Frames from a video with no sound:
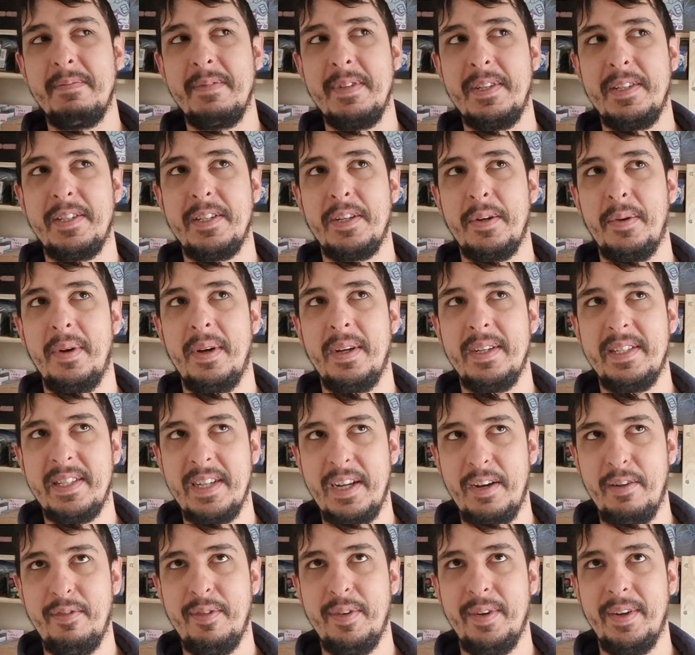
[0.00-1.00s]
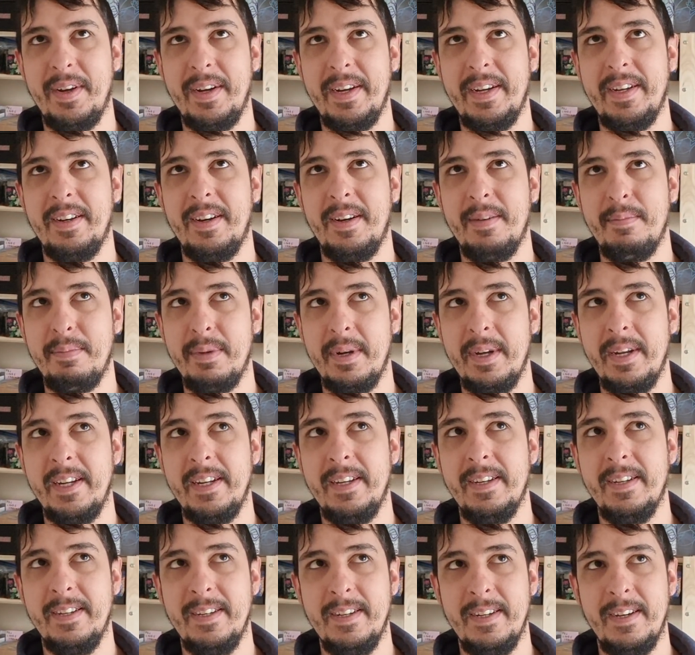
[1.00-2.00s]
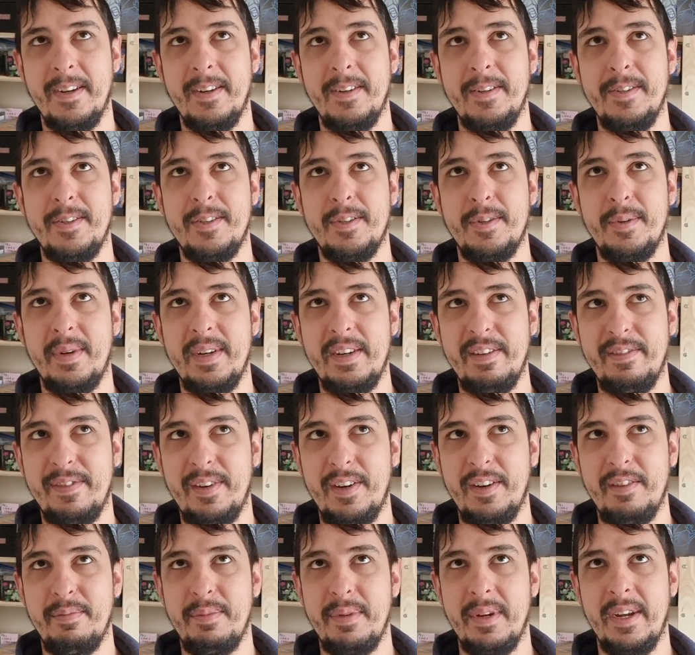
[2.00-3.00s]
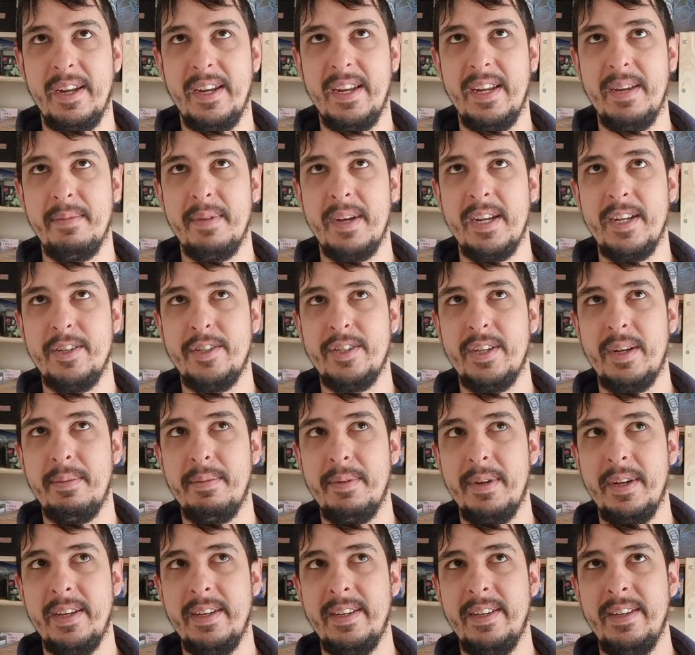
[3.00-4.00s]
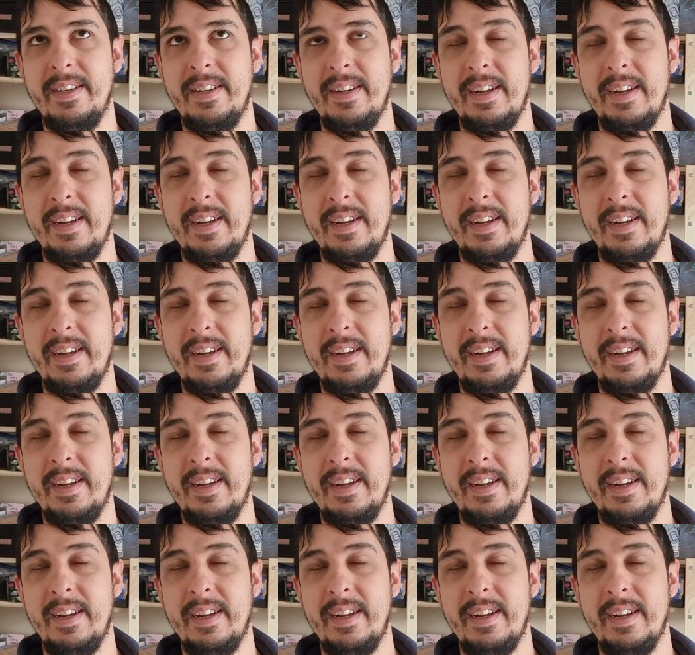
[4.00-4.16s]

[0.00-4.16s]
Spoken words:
So I sell for 99p, I lose 25p in eBay shipping,